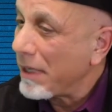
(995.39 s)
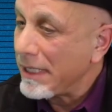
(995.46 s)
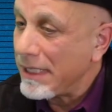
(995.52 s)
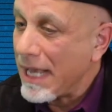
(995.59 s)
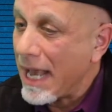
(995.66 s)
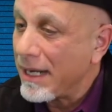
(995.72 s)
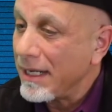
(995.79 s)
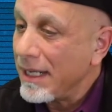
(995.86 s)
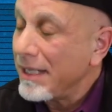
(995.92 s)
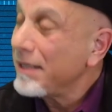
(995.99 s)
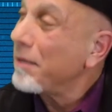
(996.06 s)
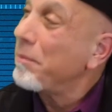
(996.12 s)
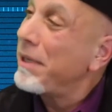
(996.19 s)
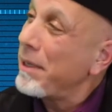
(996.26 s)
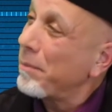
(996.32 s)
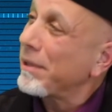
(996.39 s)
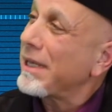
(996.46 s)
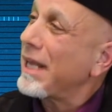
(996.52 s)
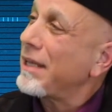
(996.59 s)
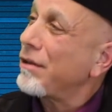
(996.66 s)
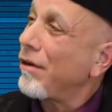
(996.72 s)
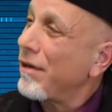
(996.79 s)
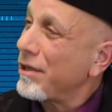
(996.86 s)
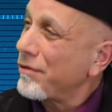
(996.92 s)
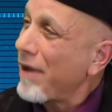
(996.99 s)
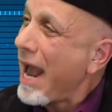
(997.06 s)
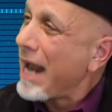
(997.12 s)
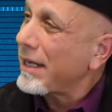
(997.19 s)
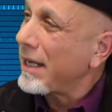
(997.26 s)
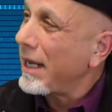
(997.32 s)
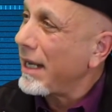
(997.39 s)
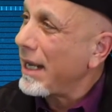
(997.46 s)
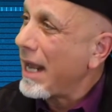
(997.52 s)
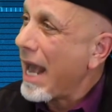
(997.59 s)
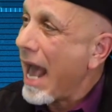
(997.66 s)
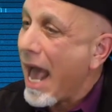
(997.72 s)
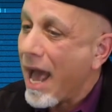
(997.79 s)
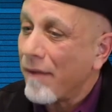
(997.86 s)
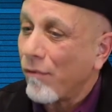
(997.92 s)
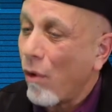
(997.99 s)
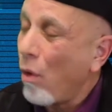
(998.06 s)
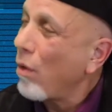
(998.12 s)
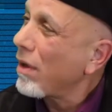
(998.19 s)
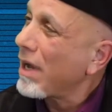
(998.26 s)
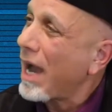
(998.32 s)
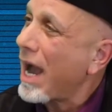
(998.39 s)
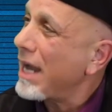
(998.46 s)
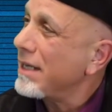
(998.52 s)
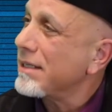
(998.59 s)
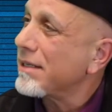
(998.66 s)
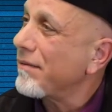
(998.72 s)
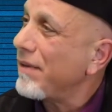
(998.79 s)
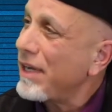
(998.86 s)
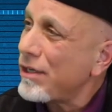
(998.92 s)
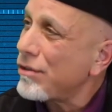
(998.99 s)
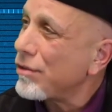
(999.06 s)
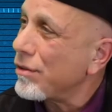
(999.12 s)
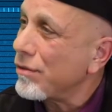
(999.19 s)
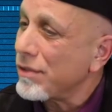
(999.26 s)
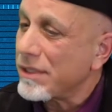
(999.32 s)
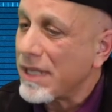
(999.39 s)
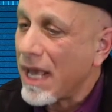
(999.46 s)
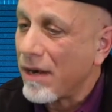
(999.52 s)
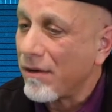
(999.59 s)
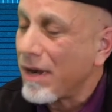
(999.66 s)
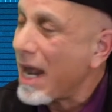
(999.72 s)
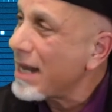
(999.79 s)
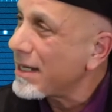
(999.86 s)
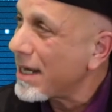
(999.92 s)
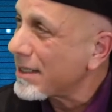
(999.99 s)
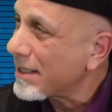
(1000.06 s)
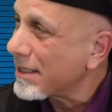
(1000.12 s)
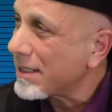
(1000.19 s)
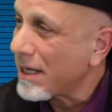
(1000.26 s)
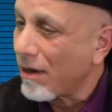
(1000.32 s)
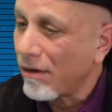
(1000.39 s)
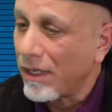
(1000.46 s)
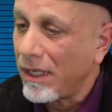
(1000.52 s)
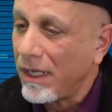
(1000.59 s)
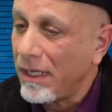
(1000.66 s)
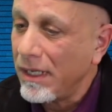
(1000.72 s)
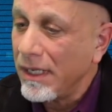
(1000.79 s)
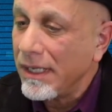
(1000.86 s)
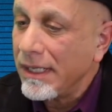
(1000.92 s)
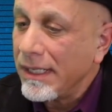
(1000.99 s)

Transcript: but yet the people that they're attracting have all kinds of issues that are not necessarily